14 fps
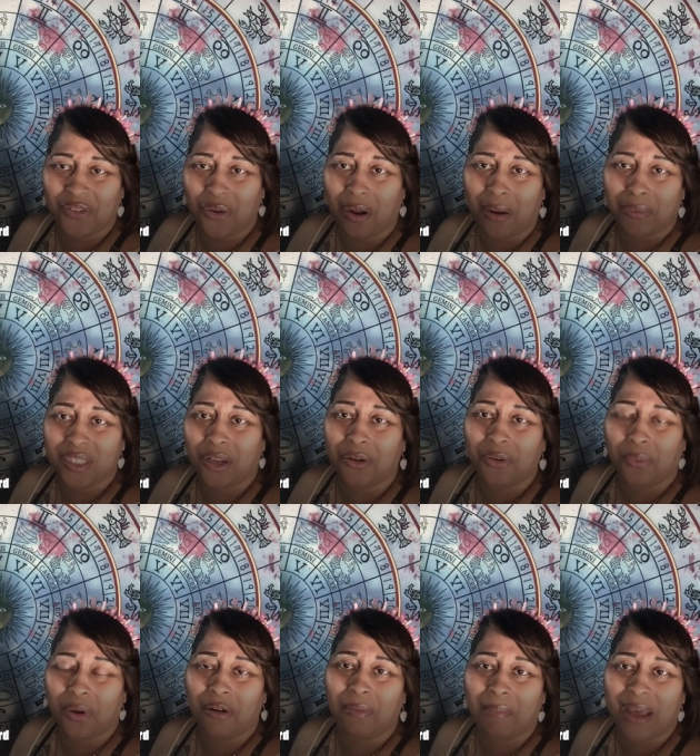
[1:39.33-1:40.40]
If you are returning,
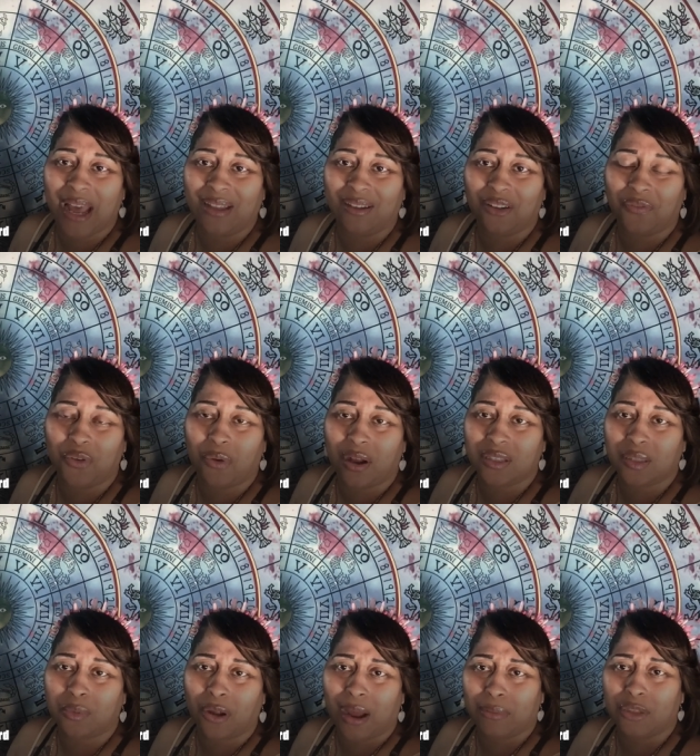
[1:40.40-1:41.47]
welcome back. And if you are
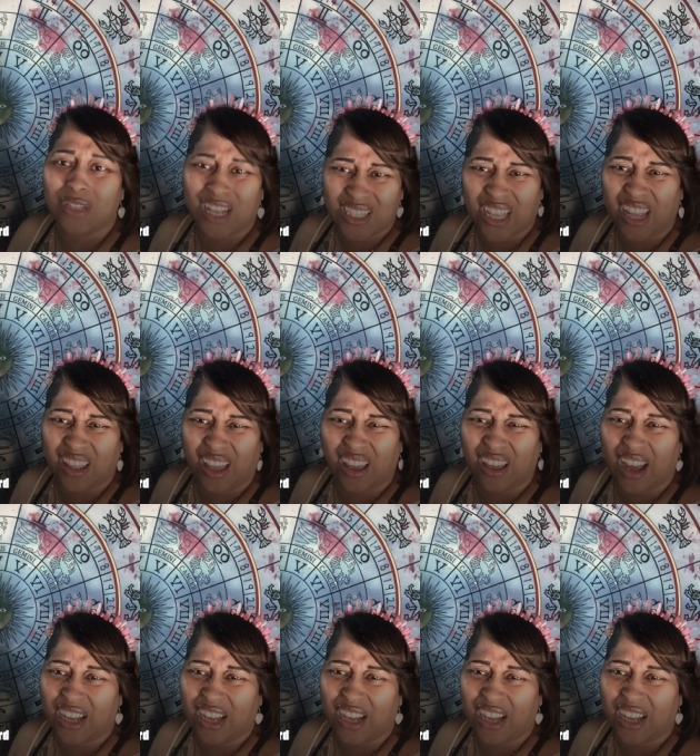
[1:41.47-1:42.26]
subscribed, did I say that?